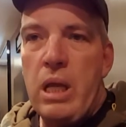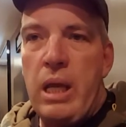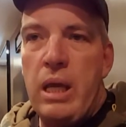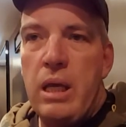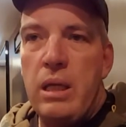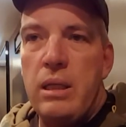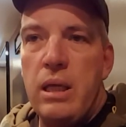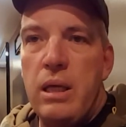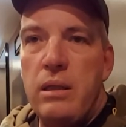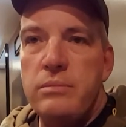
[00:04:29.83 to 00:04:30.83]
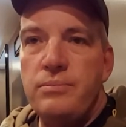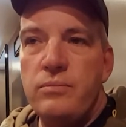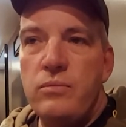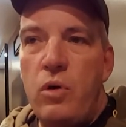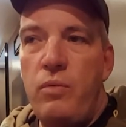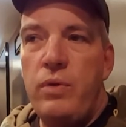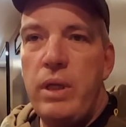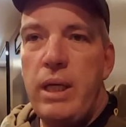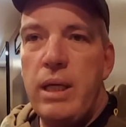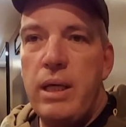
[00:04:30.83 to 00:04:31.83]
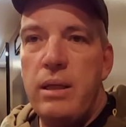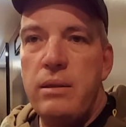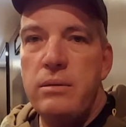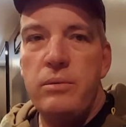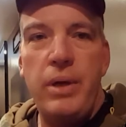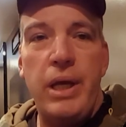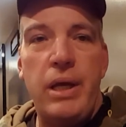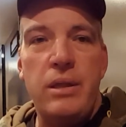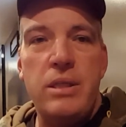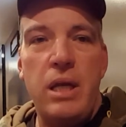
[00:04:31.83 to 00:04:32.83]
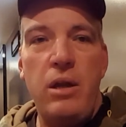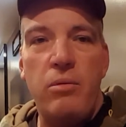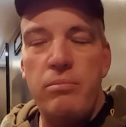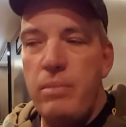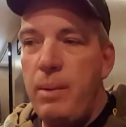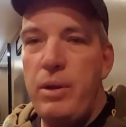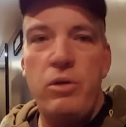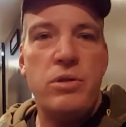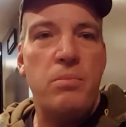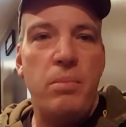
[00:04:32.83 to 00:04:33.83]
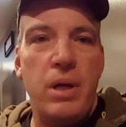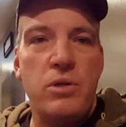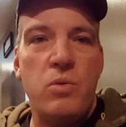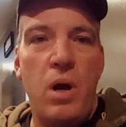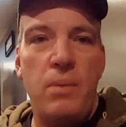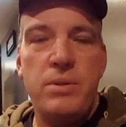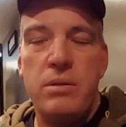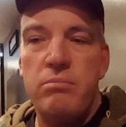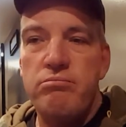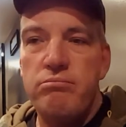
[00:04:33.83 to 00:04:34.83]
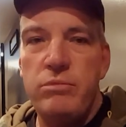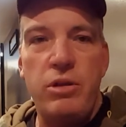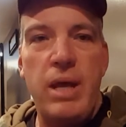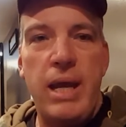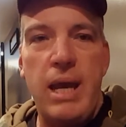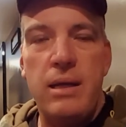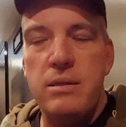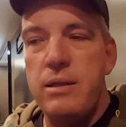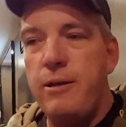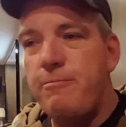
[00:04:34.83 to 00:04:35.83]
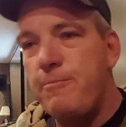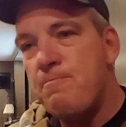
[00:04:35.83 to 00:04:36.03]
And hopefully we can continue, maybe do some beer swaps and do that kind of stuff.